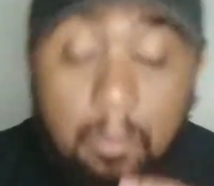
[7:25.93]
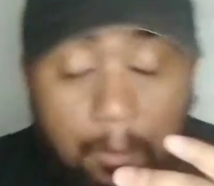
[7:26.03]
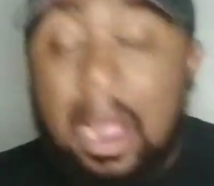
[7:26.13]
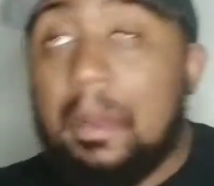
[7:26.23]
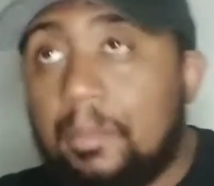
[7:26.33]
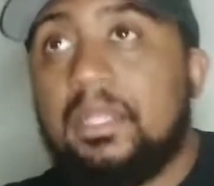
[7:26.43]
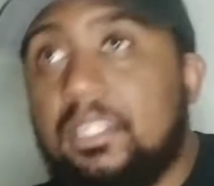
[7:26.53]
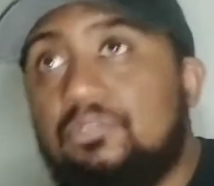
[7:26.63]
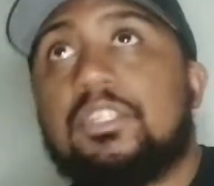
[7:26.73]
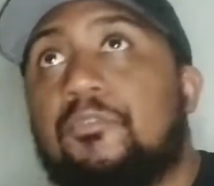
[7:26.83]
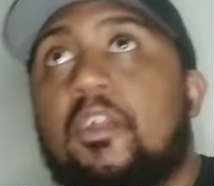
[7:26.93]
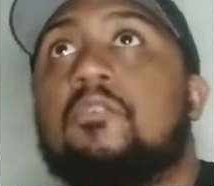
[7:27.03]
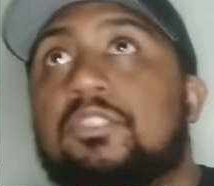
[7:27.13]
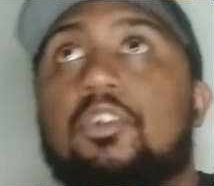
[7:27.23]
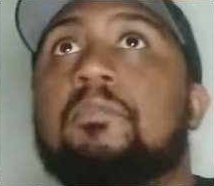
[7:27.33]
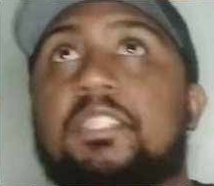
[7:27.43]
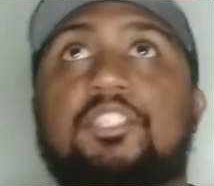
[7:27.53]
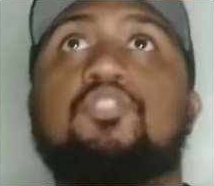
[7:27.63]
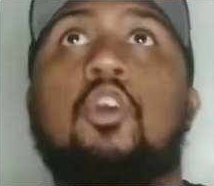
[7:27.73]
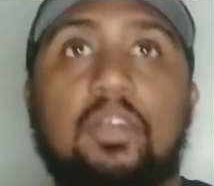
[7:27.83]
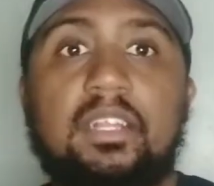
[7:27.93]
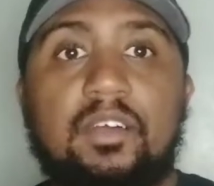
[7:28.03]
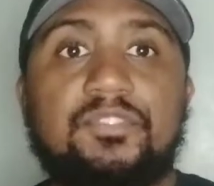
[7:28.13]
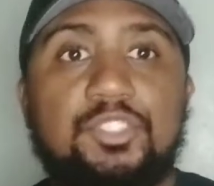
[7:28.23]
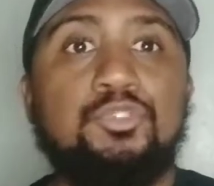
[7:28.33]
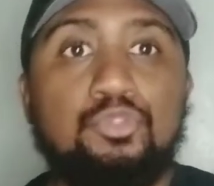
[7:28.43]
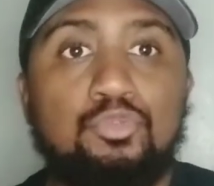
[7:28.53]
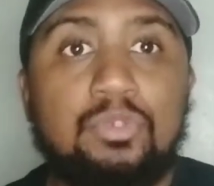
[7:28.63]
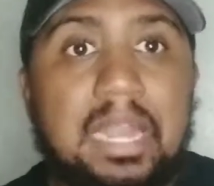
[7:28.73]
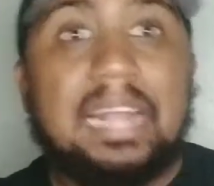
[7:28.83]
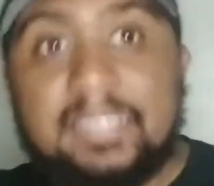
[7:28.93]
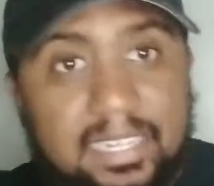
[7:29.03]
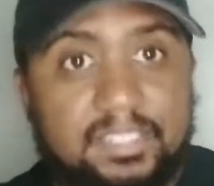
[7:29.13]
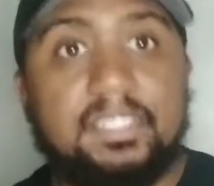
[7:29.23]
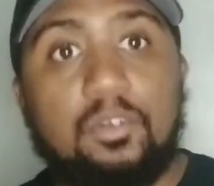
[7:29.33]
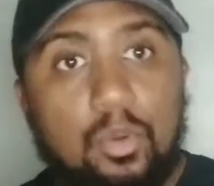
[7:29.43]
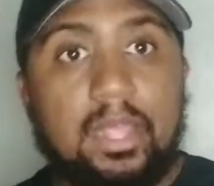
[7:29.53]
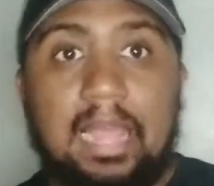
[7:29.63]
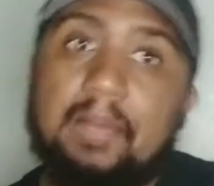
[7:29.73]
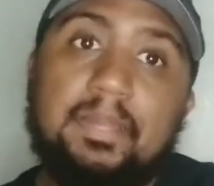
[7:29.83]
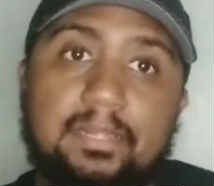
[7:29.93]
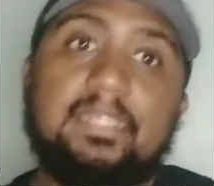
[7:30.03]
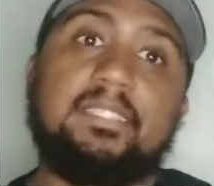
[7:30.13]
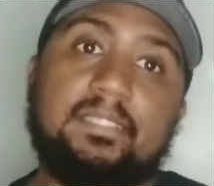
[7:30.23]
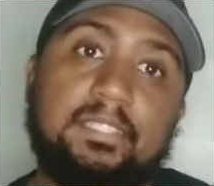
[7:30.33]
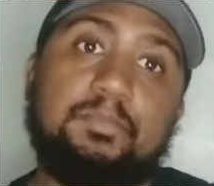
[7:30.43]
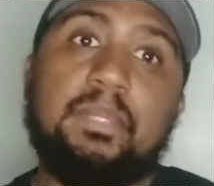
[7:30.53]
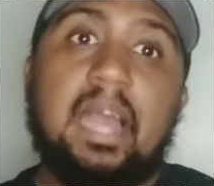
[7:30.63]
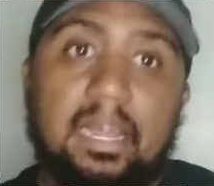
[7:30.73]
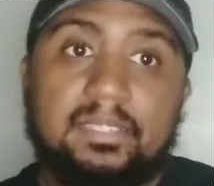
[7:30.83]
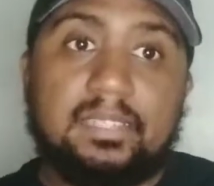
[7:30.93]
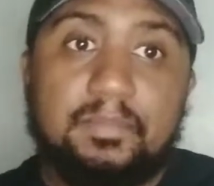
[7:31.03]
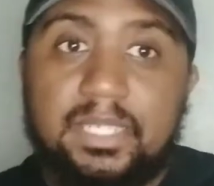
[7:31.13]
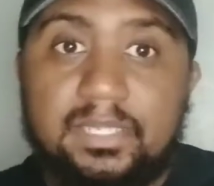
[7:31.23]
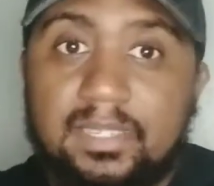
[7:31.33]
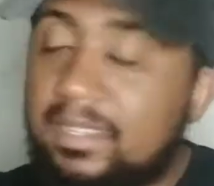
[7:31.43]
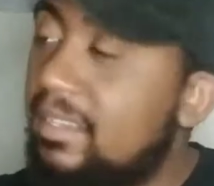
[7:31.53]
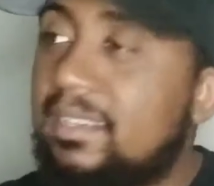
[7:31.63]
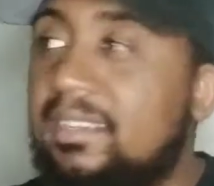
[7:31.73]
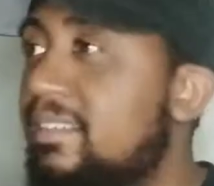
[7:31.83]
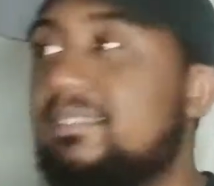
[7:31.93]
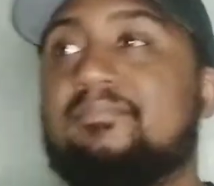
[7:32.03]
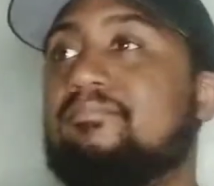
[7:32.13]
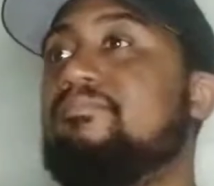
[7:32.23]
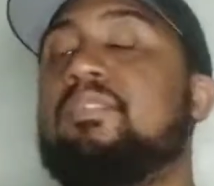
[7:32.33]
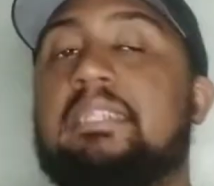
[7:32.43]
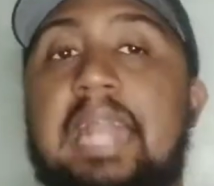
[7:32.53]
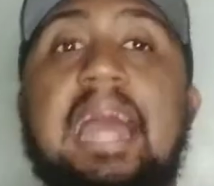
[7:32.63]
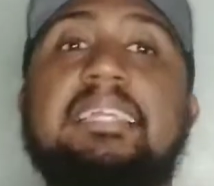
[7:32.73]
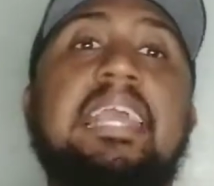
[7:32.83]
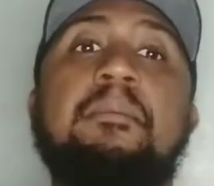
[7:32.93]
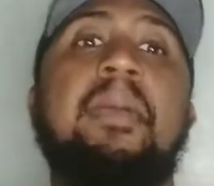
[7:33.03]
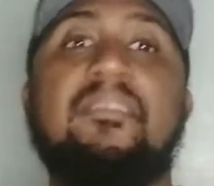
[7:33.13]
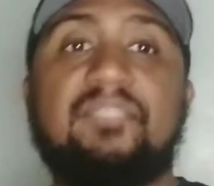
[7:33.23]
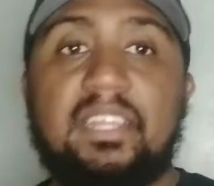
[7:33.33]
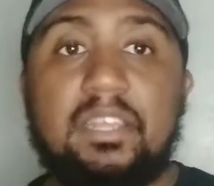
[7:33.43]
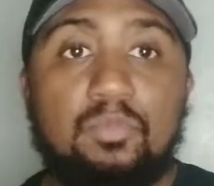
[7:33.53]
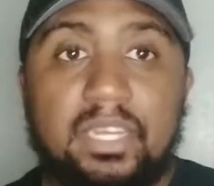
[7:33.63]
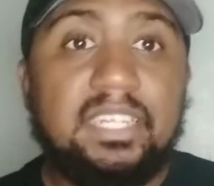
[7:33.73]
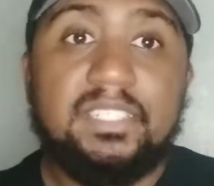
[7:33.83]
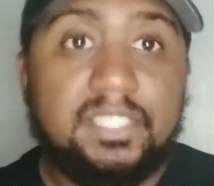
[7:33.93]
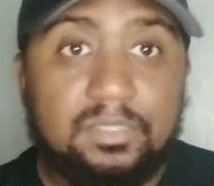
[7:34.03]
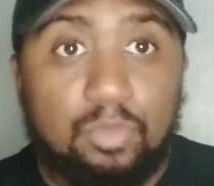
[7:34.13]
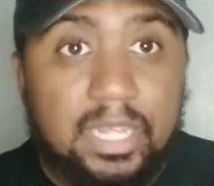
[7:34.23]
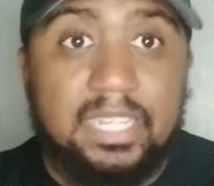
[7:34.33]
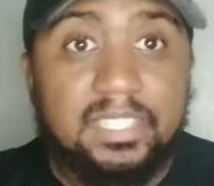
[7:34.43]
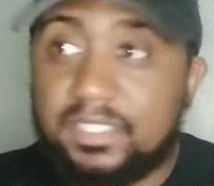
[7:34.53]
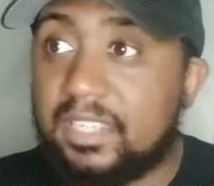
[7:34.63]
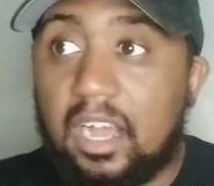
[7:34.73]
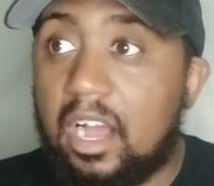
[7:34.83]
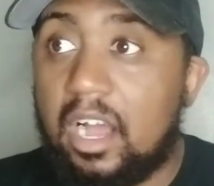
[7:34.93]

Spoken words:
Probably Lucifero is gonna be strong enough to knock that shit away. I mean, let's be honest. I mean, Nott came after him with his